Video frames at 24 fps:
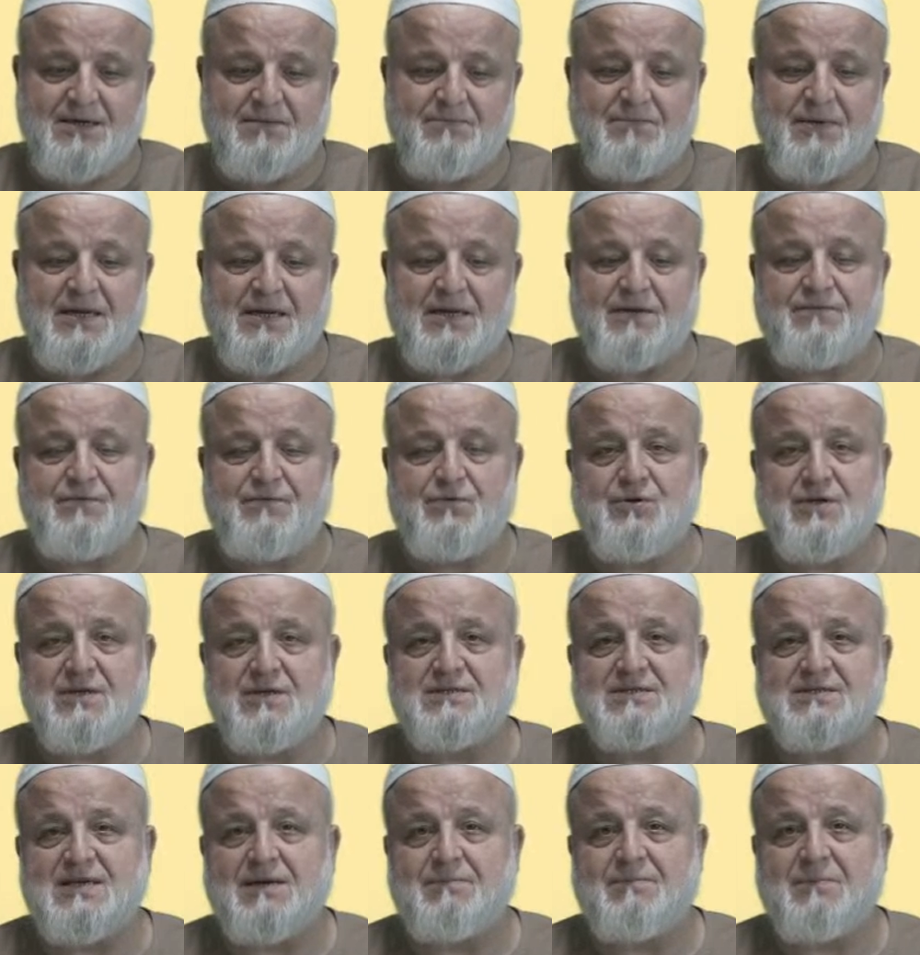but if you did
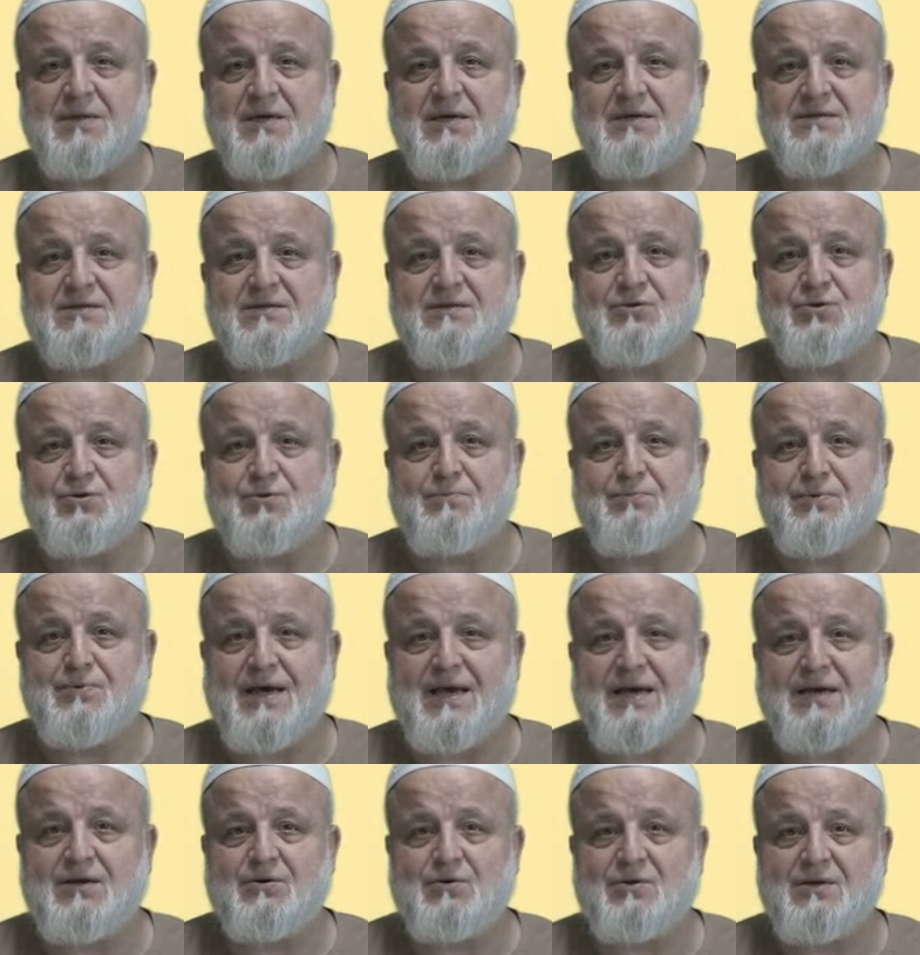something to
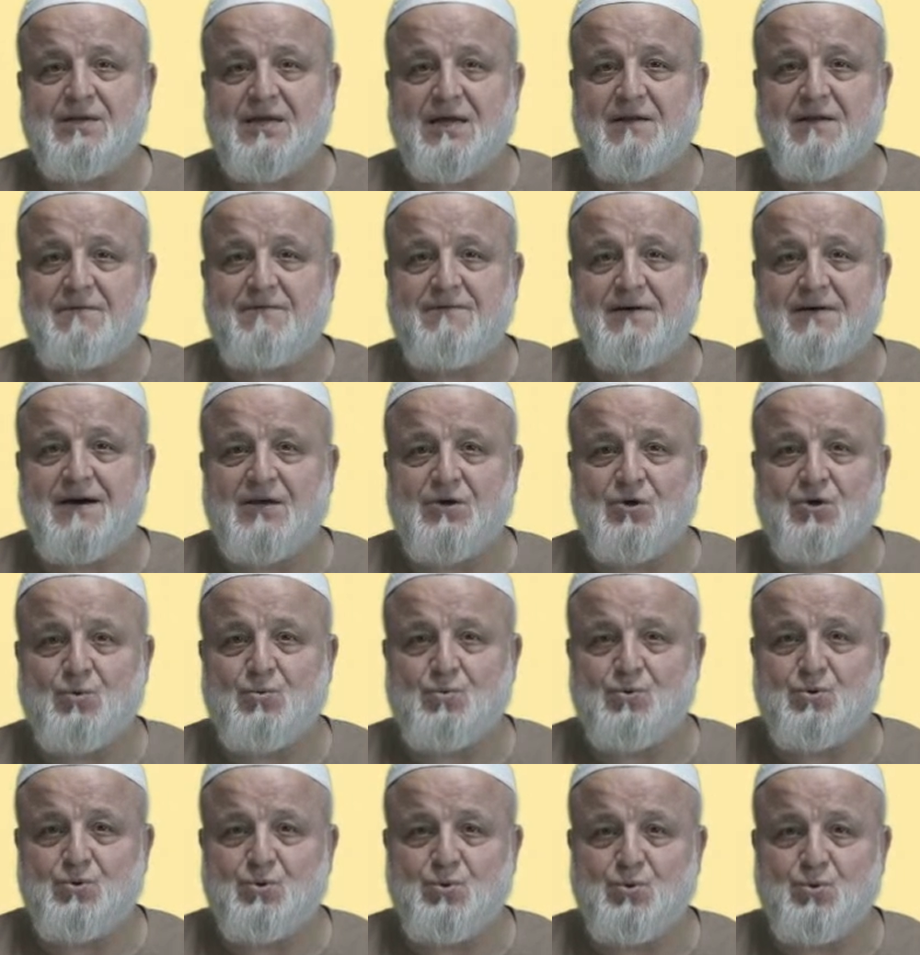break or nullify your
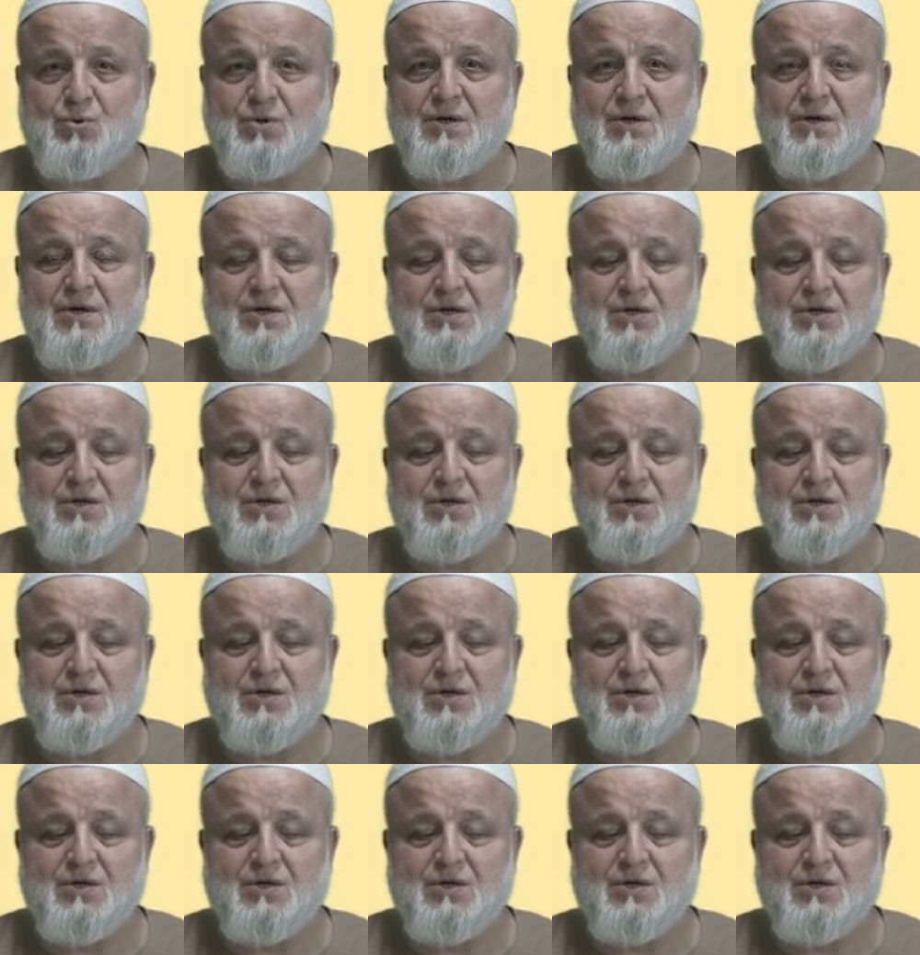wudu,